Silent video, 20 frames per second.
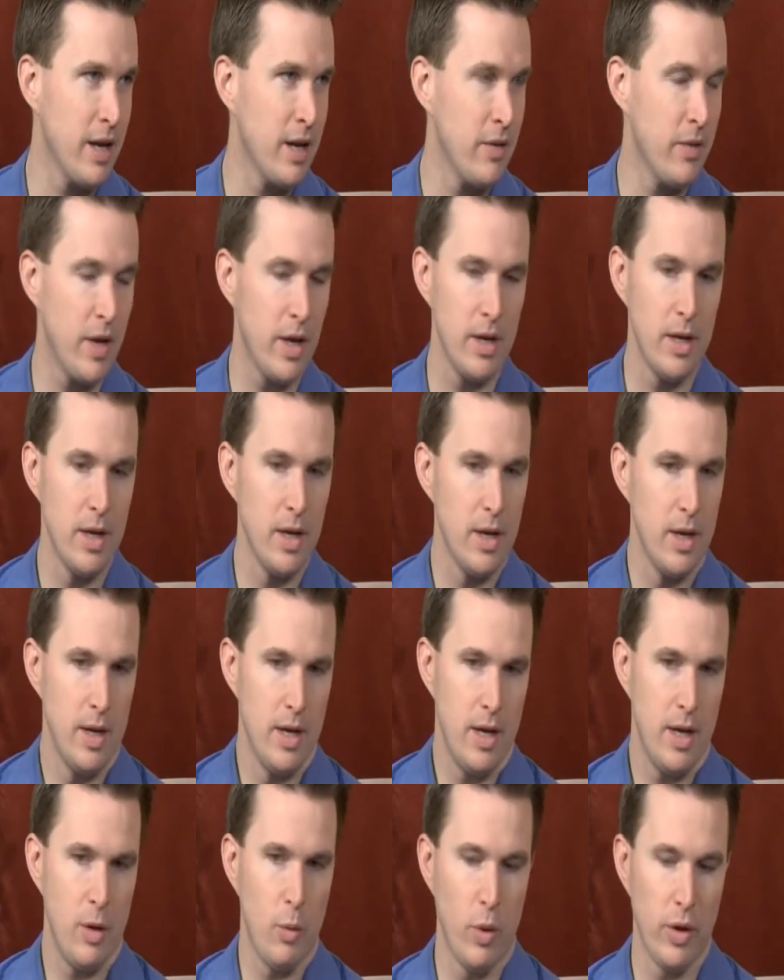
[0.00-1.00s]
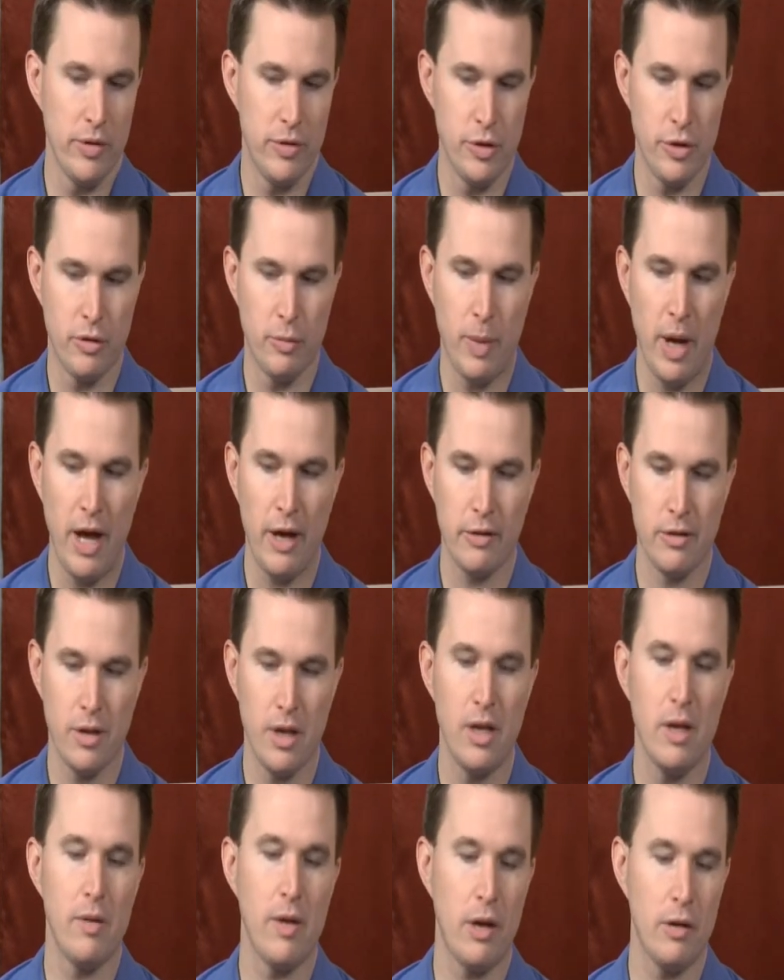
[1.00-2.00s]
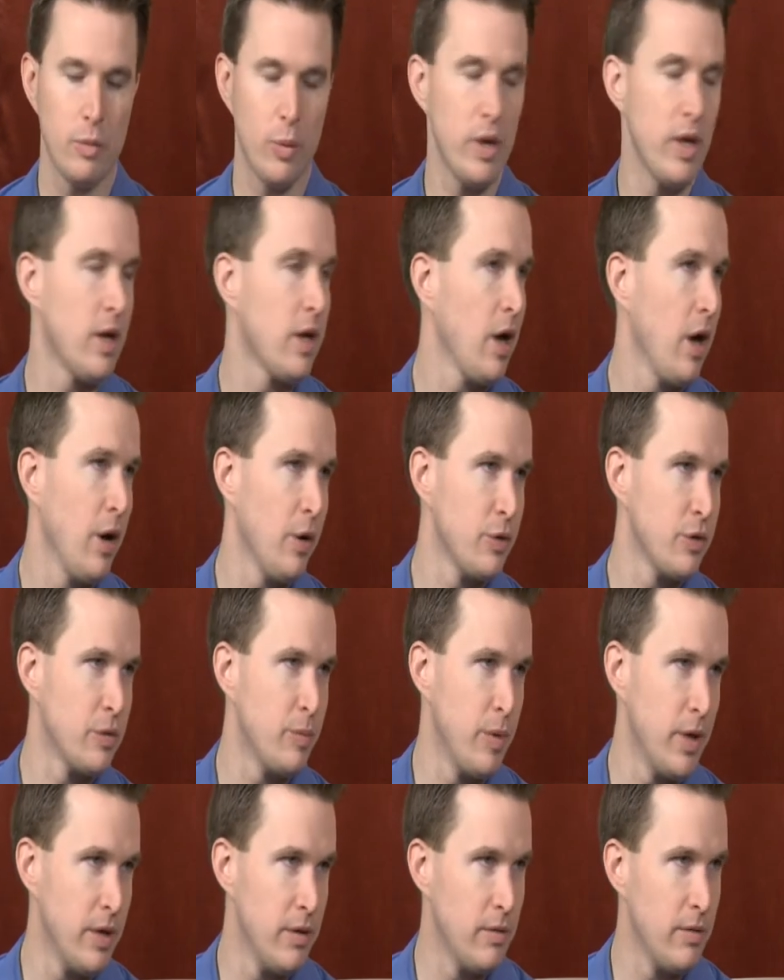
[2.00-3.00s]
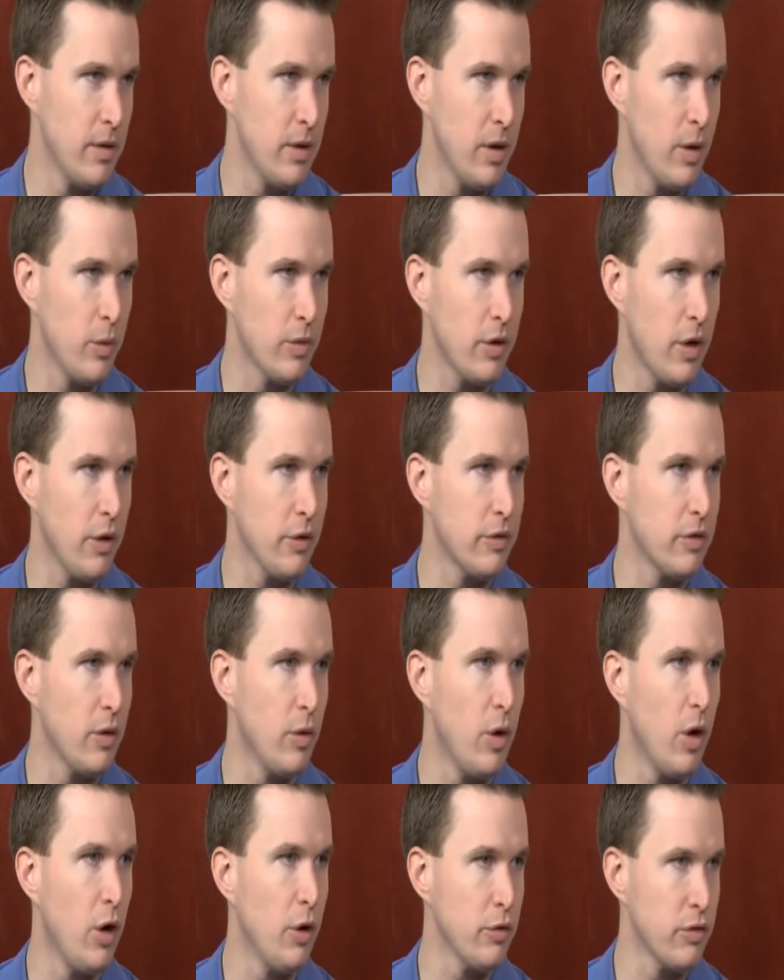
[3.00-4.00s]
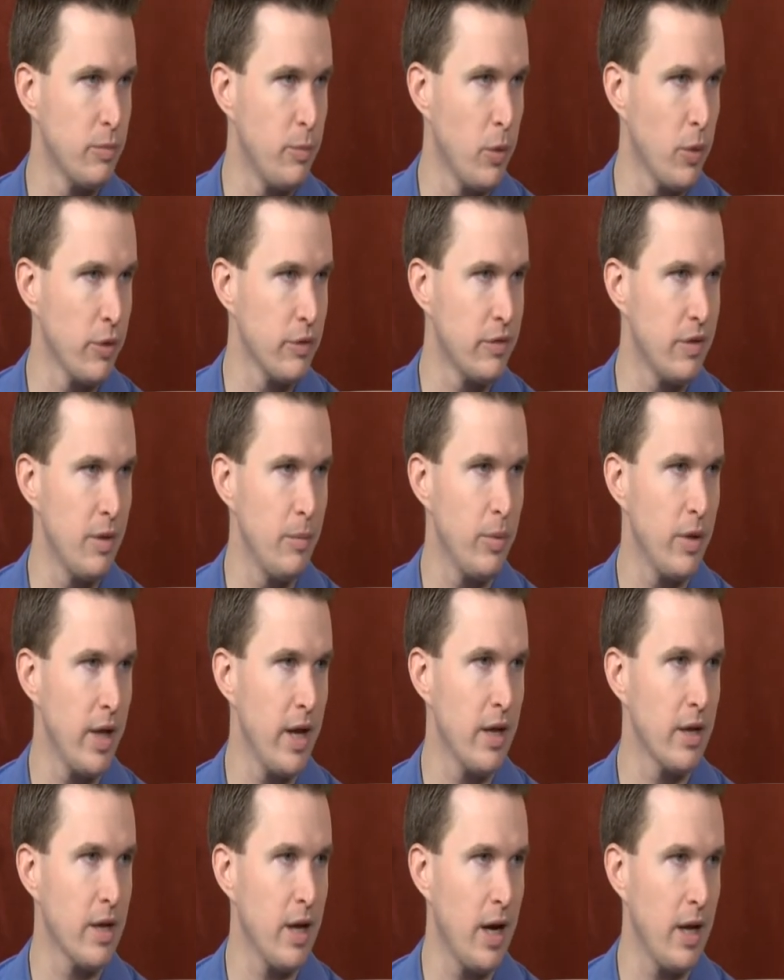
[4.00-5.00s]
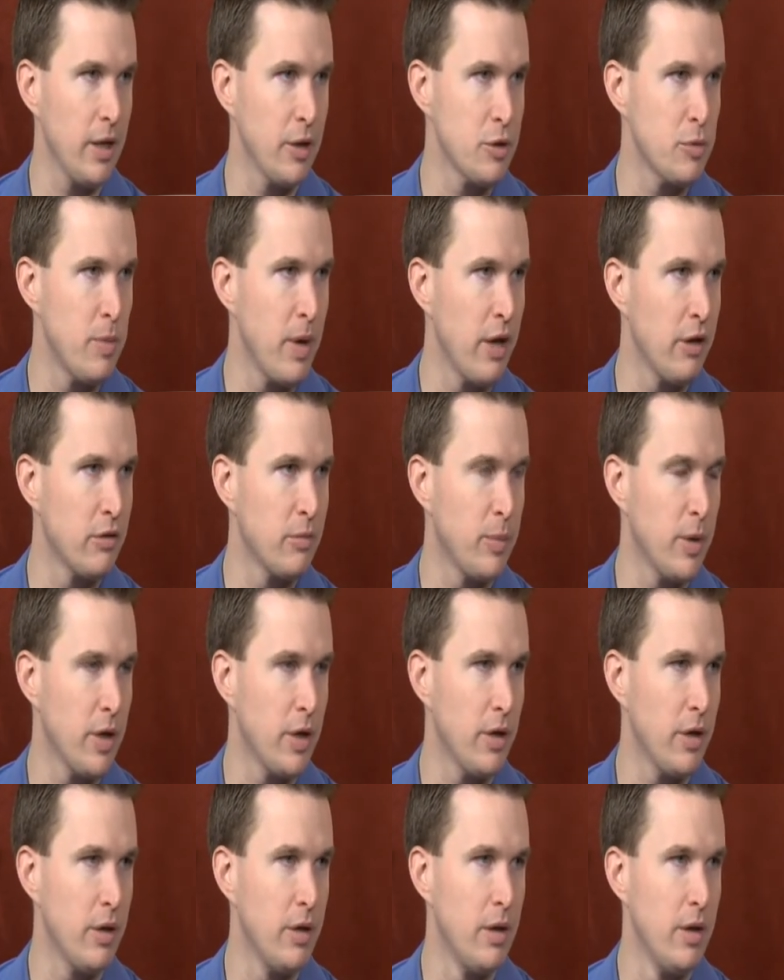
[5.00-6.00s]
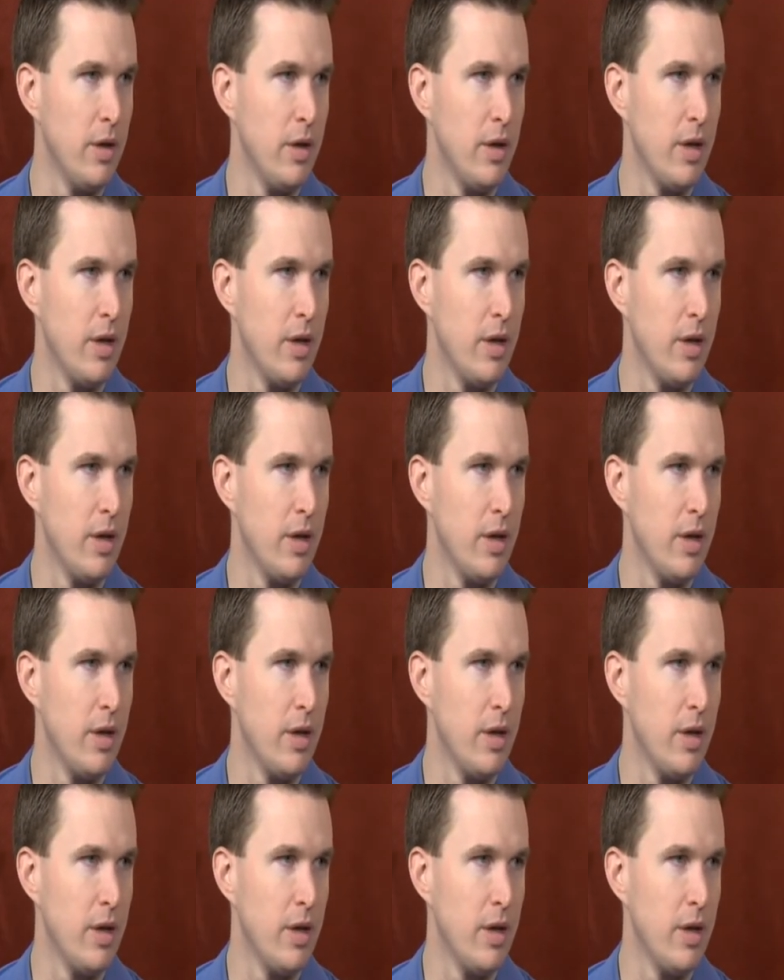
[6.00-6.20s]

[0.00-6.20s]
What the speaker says: And then it wasn't just basketball, that's what he coached, but it was also all sports. He played college baseball.